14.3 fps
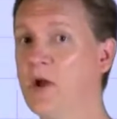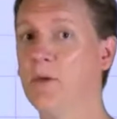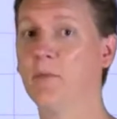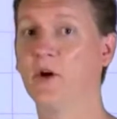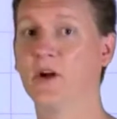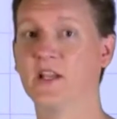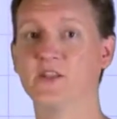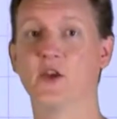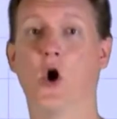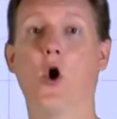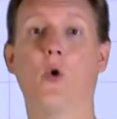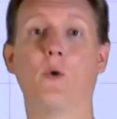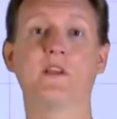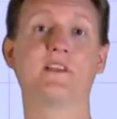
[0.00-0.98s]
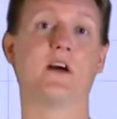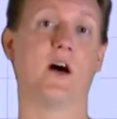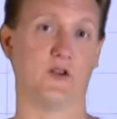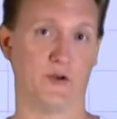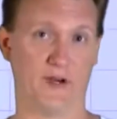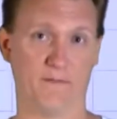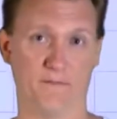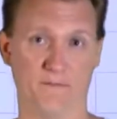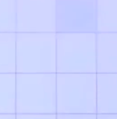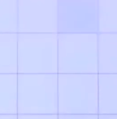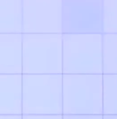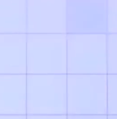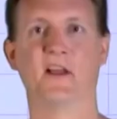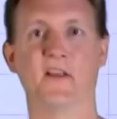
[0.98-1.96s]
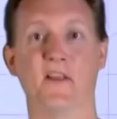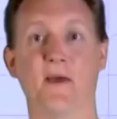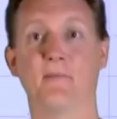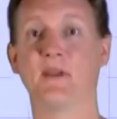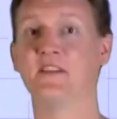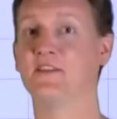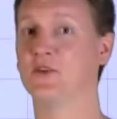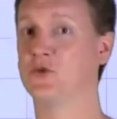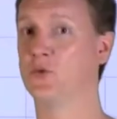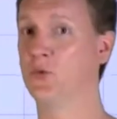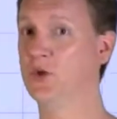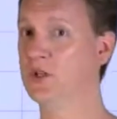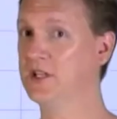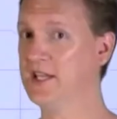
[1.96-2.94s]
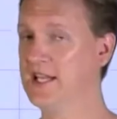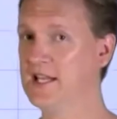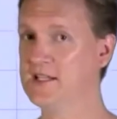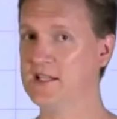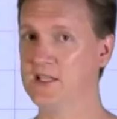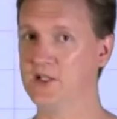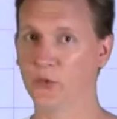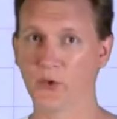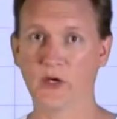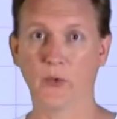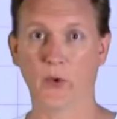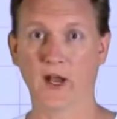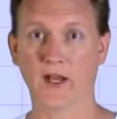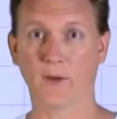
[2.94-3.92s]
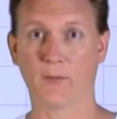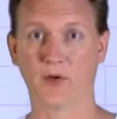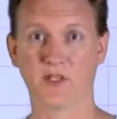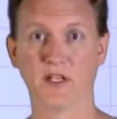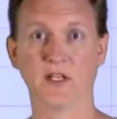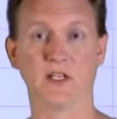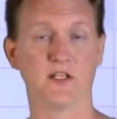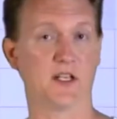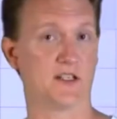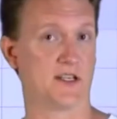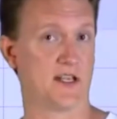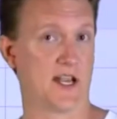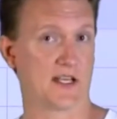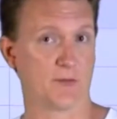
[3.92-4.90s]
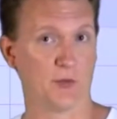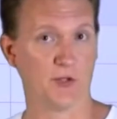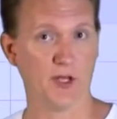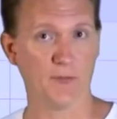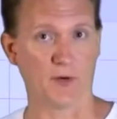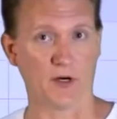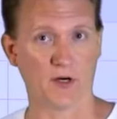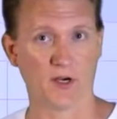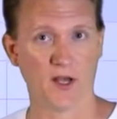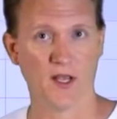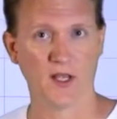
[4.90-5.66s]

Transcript: number is always 100. That means it's really easy to rewrite a percentage as a decimal number.